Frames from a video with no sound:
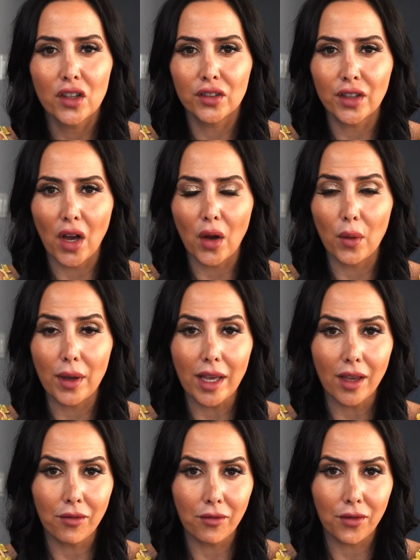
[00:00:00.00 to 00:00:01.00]
So
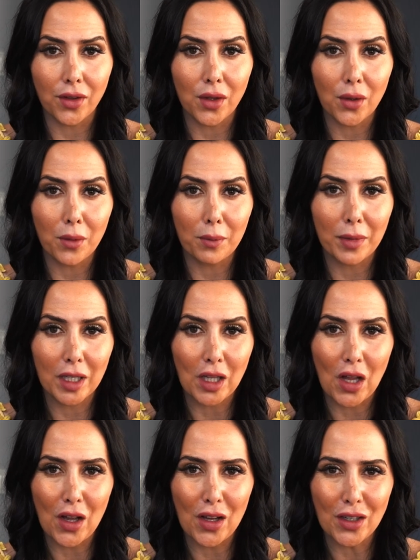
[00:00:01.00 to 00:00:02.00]
if you
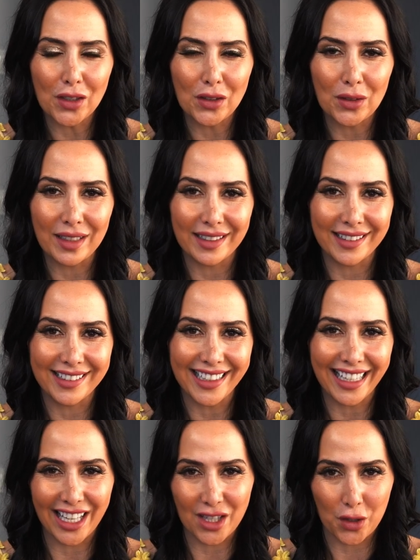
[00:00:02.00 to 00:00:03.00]
belong to the
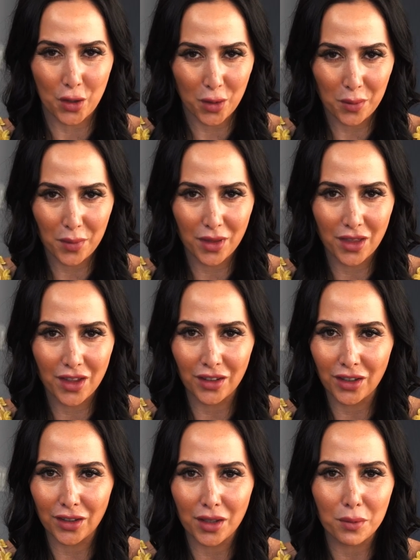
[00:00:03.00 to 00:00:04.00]
second group,
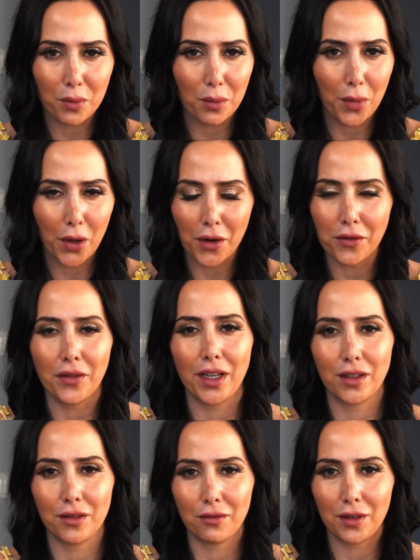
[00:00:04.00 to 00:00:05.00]
this is a
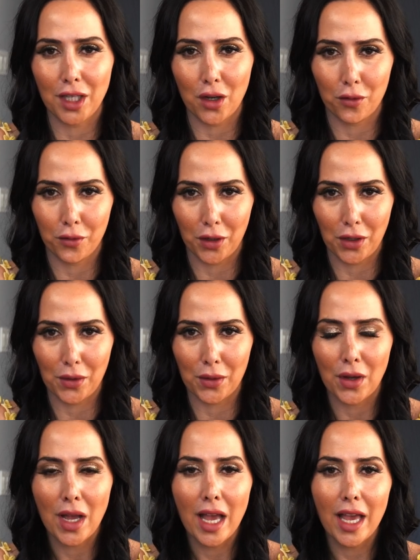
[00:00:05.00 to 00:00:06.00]
perfect video for
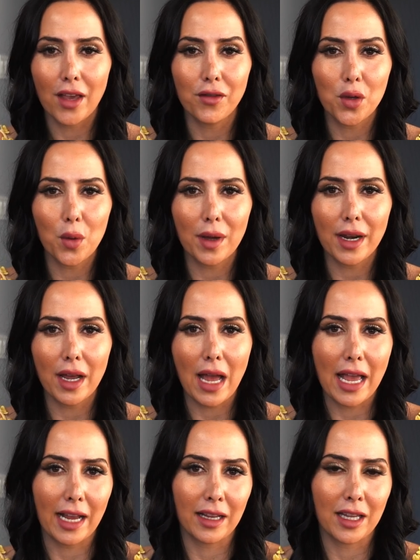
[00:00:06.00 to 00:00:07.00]
you. If you want
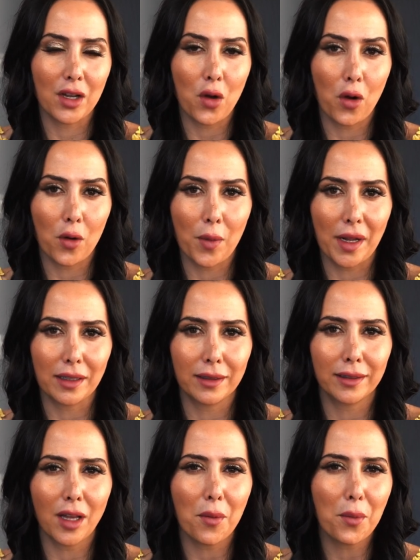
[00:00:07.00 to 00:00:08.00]
to incorporate
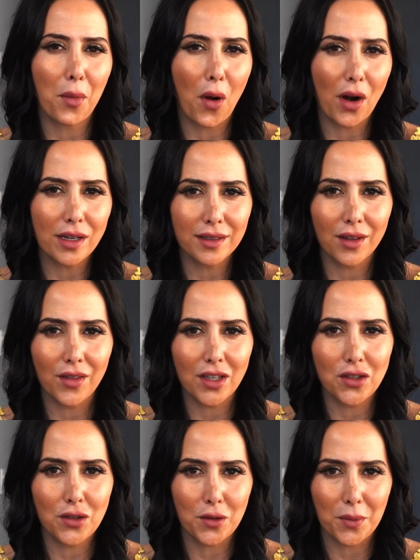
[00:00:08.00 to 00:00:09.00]
some parts of
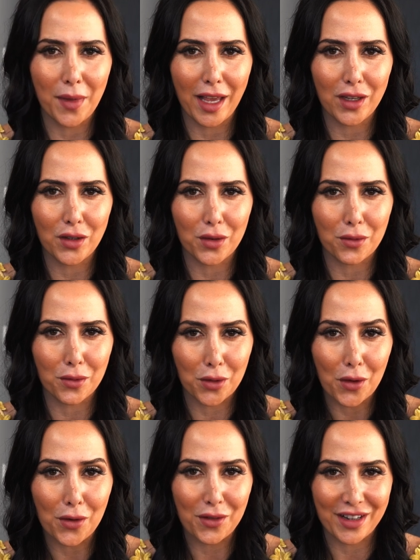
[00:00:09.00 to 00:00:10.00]
it to make your
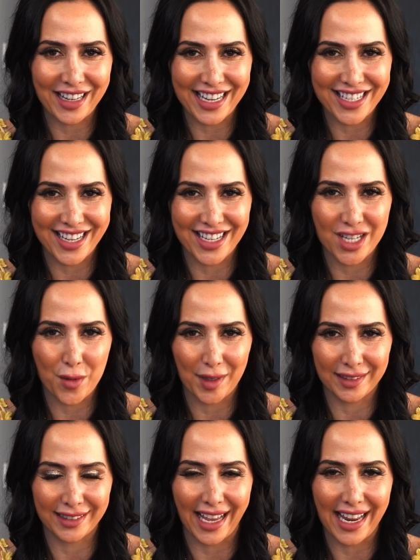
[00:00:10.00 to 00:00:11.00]
relationship
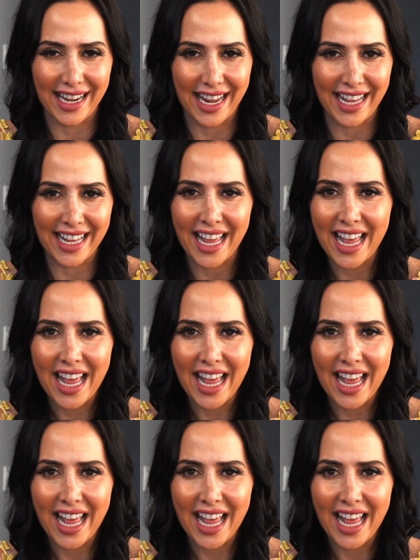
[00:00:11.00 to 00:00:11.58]
exciting,